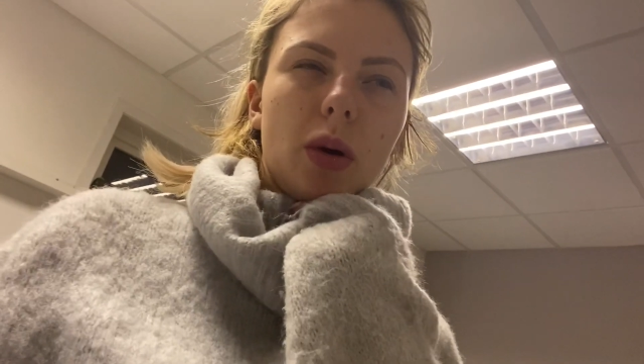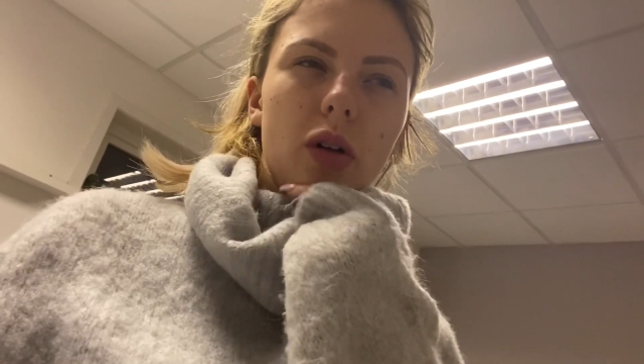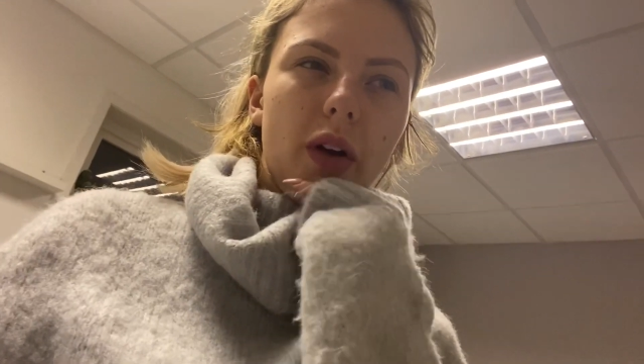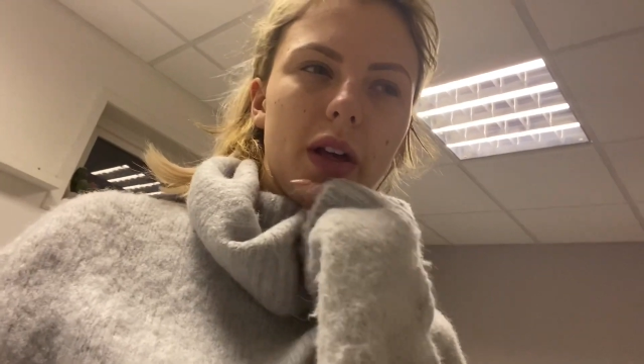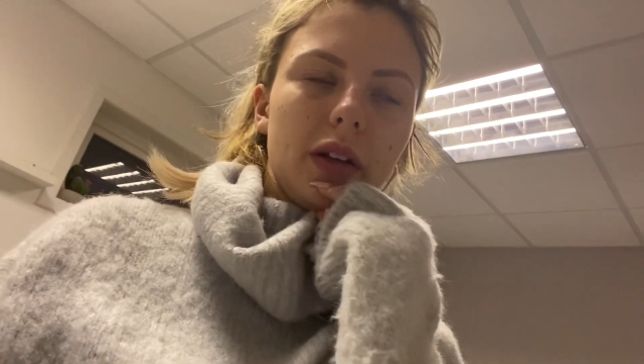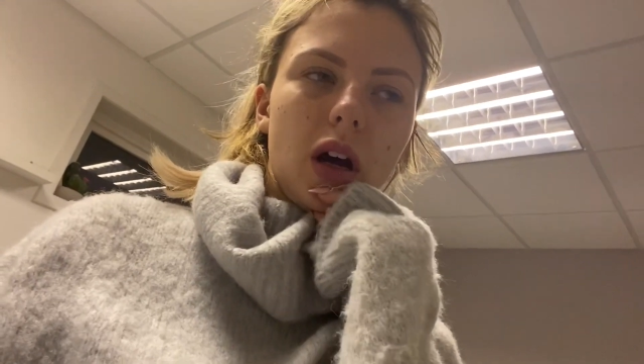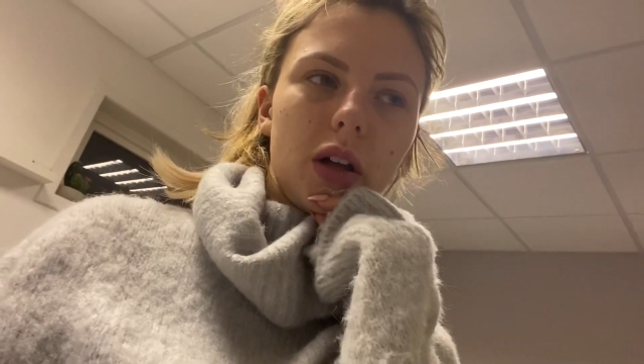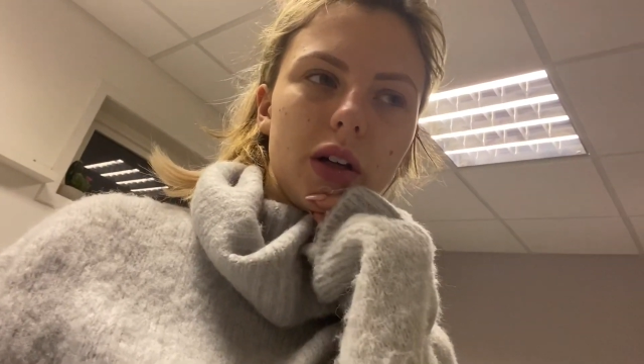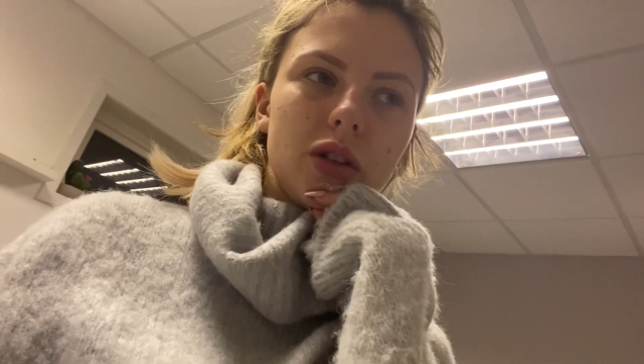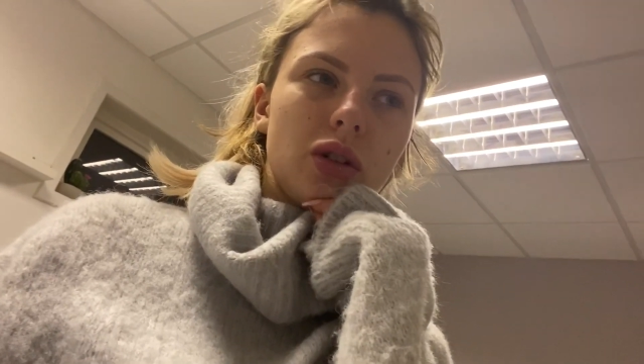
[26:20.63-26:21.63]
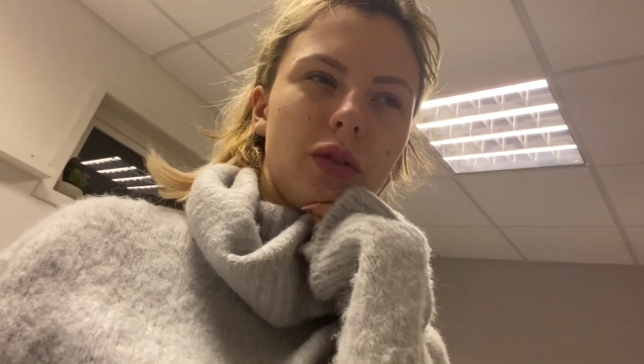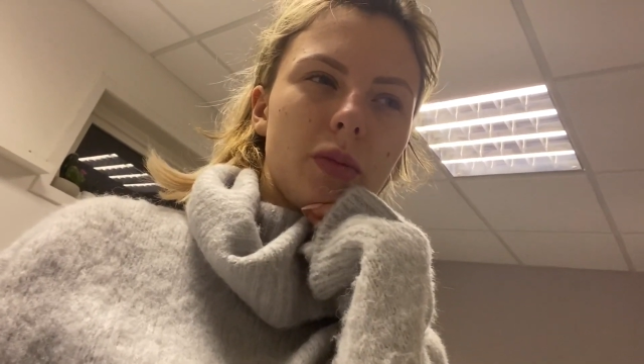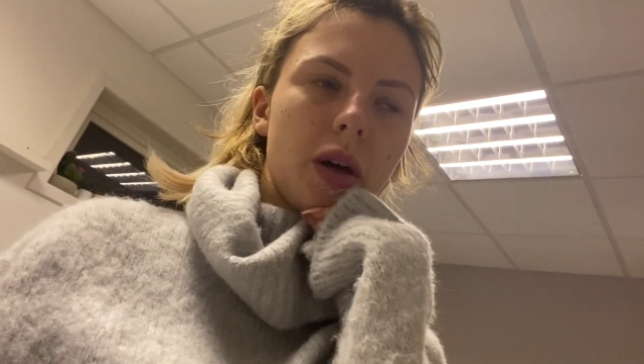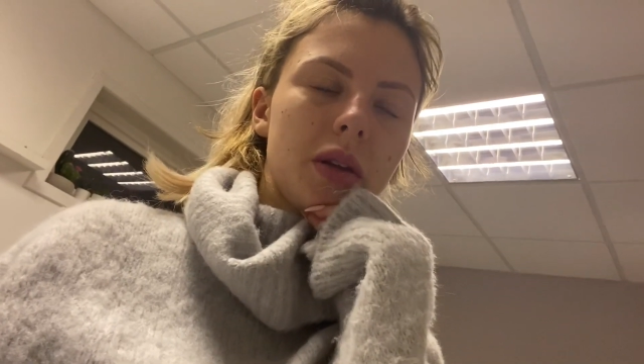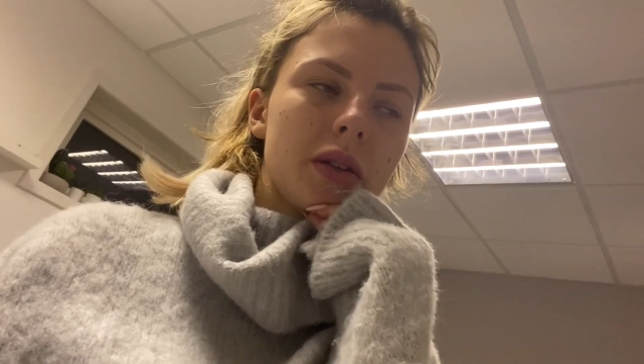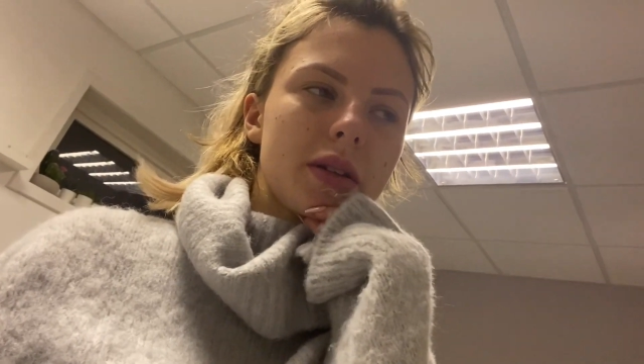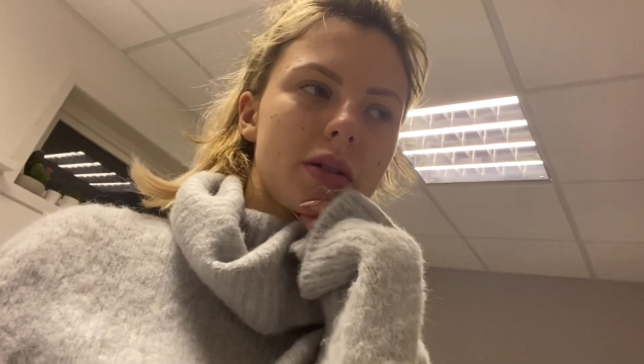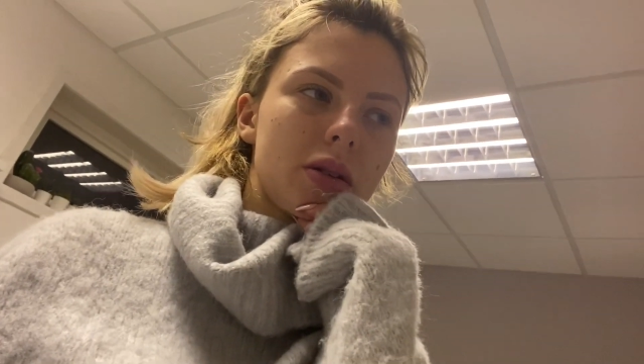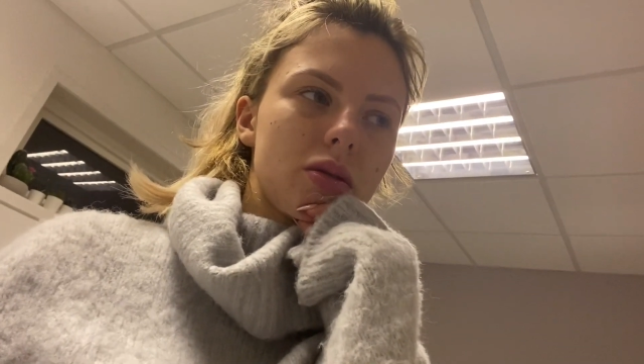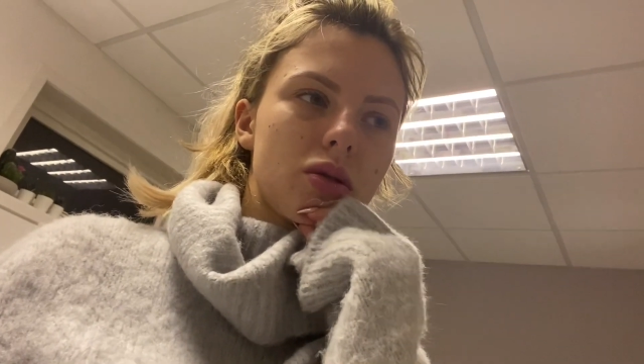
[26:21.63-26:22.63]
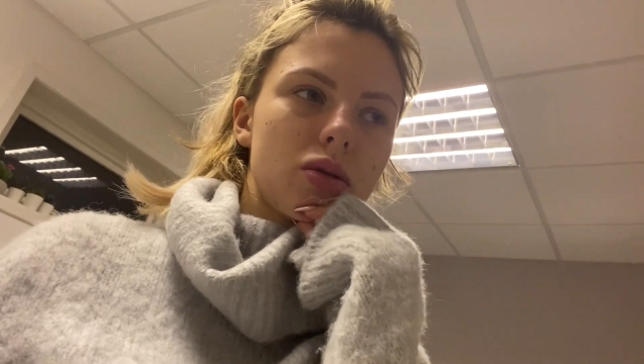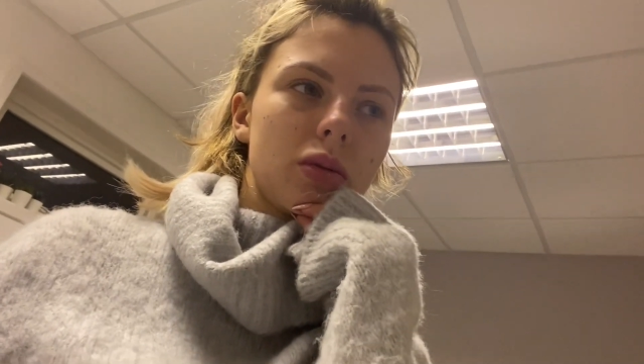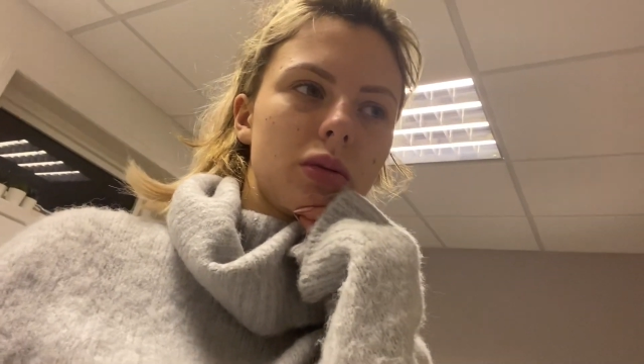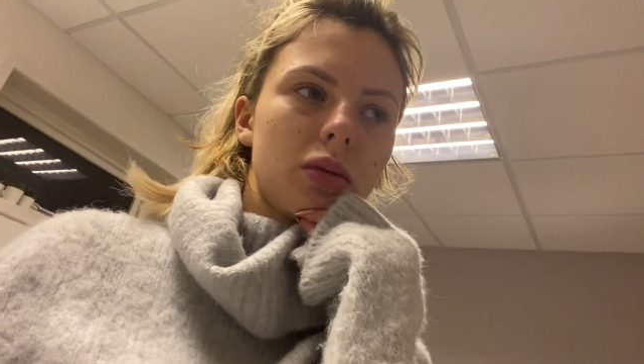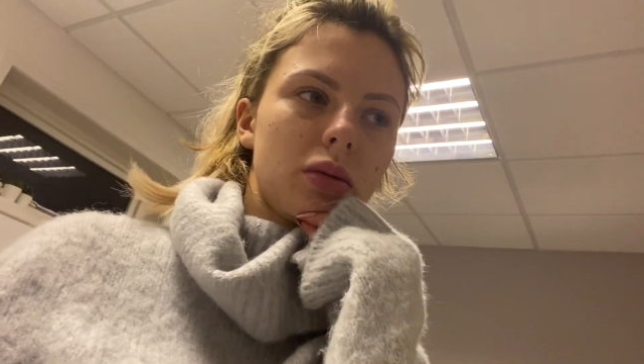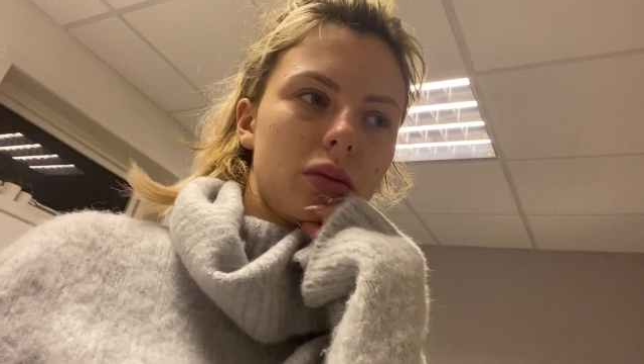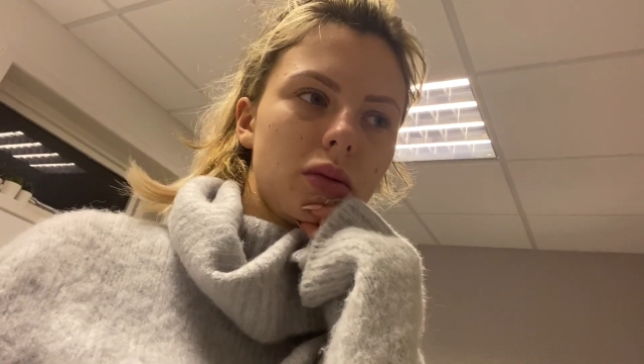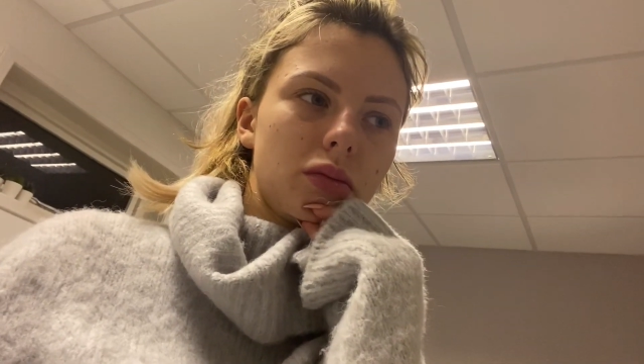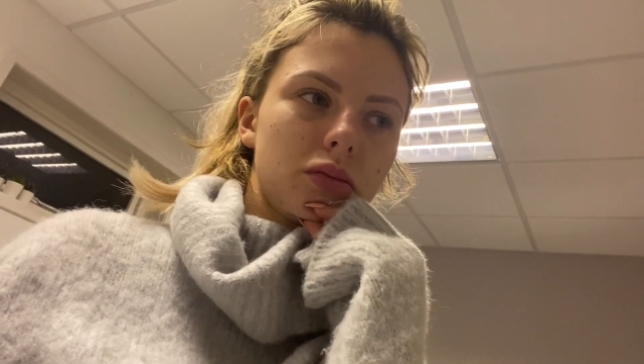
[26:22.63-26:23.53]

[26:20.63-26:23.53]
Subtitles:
qualified in colour in a few months, so